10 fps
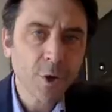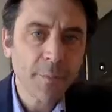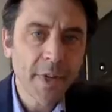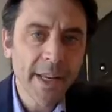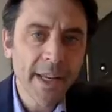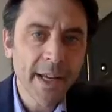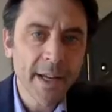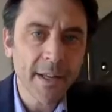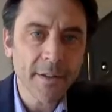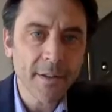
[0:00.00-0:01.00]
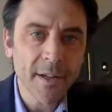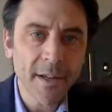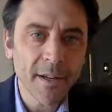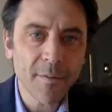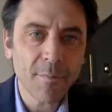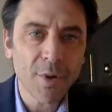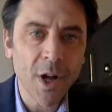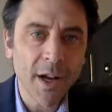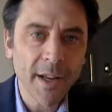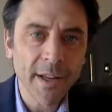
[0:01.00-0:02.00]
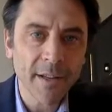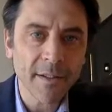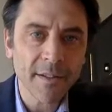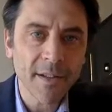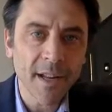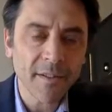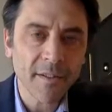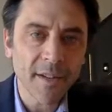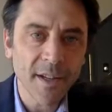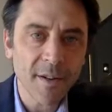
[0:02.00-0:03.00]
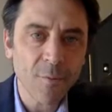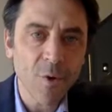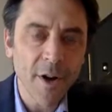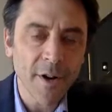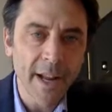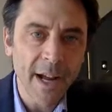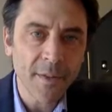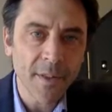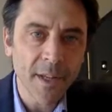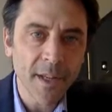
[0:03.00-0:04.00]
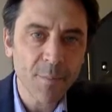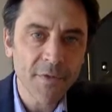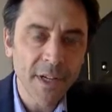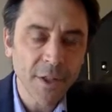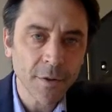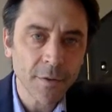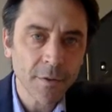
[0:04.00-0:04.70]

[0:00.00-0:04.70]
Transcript: media and blogging has watered down the profession?